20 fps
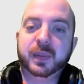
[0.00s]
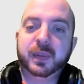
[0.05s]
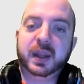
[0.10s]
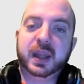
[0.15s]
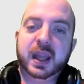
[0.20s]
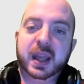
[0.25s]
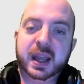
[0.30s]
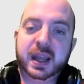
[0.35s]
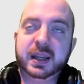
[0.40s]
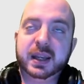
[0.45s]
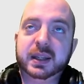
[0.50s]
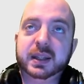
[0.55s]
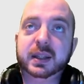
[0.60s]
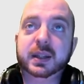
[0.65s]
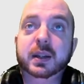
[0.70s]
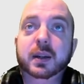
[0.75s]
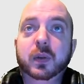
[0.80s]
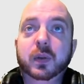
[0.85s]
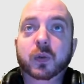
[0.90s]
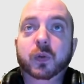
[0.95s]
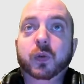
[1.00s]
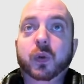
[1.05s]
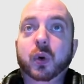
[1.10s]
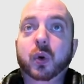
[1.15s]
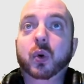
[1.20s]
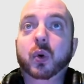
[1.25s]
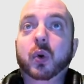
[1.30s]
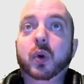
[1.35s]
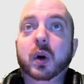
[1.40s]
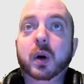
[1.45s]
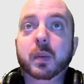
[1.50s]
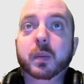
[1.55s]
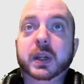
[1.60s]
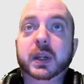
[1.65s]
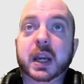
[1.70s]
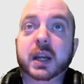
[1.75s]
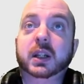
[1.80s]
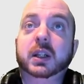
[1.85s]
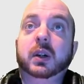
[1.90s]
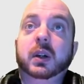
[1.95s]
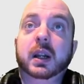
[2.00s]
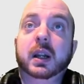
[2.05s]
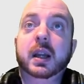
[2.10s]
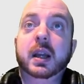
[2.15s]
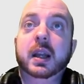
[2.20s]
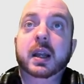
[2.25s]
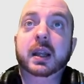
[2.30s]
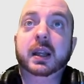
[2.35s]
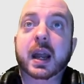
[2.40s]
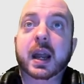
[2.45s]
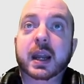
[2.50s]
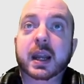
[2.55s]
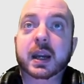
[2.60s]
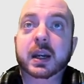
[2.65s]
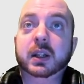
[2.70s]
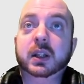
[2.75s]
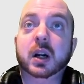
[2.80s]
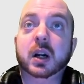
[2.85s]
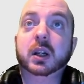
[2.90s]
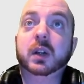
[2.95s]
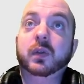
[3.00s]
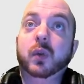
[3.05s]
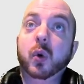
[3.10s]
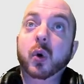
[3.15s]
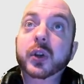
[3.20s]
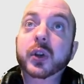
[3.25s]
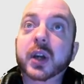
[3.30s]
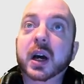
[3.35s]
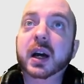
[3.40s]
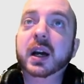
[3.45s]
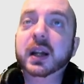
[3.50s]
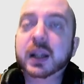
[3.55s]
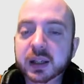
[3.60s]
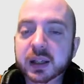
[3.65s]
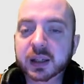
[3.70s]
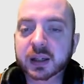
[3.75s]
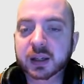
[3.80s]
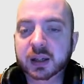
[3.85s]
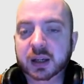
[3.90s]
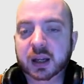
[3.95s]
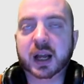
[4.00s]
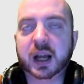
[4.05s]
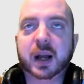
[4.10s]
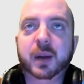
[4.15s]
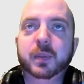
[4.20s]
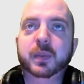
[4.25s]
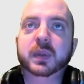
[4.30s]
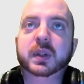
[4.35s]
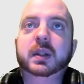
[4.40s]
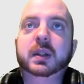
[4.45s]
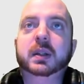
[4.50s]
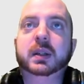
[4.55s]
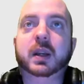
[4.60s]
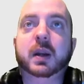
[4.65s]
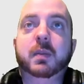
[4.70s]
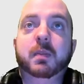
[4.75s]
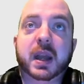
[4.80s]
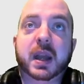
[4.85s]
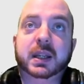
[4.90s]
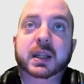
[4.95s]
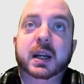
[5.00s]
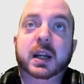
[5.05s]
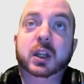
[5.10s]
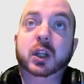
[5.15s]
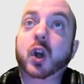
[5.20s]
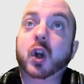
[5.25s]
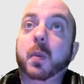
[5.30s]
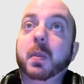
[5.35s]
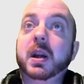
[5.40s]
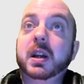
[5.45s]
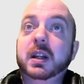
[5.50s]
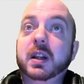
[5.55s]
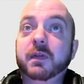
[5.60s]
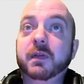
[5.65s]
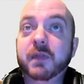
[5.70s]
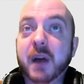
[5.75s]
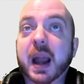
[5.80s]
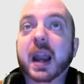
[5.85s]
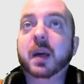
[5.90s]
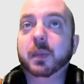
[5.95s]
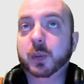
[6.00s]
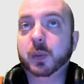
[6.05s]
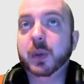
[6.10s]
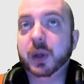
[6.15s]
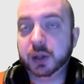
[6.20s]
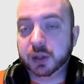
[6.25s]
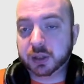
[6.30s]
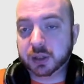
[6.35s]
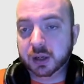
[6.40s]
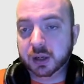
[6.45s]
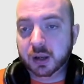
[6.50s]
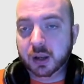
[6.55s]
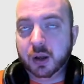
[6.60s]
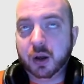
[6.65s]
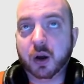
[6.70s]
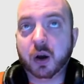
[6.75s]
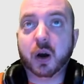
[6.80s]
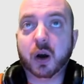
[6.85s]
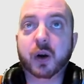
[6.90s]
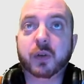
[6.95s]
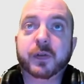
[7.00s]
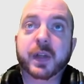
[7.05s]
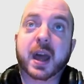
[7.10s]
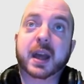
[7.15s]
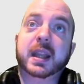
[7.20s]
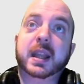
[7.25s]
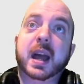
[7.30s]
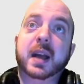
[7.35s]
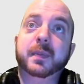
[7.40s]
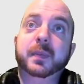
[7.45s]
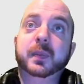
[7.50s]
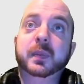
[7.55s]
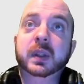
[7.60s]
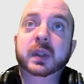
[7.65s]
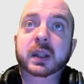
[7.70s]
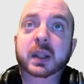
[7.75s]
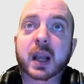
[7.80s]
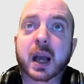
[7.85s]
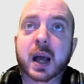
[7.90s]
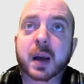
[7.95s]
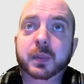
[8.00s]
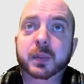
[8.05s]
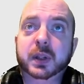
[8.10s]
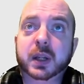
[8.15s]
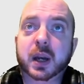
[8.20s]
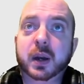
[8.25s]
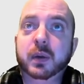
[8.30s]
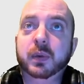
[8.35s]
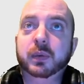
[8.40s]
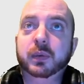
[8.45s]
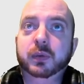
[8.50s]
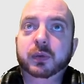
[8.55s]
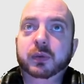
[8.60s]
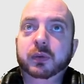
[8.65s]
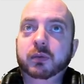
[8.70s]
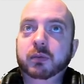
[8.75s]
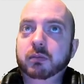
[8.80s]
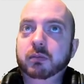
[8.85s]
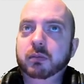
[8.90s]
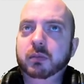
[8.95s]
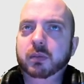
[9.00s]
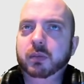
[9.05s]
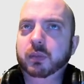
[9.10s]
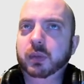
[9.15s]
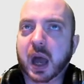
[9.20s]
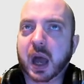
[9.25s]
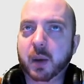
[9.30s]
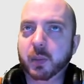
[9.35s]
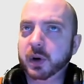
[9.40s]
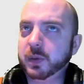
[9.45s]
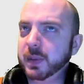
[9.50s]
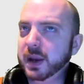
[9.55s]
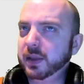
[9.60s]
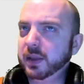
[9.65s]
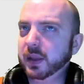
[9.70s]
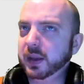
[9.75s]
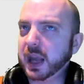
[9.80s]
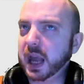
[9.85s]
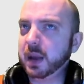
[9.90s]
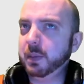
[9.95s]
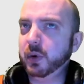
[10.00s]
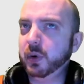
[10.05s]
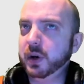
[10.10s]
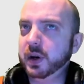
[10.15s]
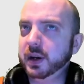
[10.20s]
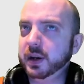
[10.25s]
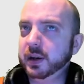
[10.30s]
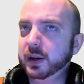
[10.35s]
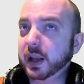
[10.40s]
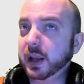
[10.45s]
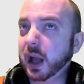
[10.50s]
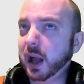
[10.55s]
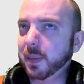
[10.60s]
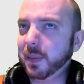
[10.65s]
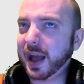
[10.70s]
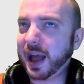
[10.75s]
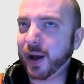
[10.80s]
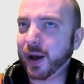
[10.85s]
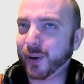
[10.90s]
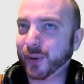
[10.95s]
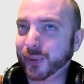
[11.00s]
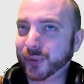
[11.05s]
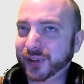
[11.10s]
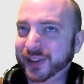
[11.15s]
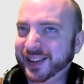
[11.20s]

is for potentially getting an injunctive order, so basically stopping development of that game. So that would mean the game wouldn't come out.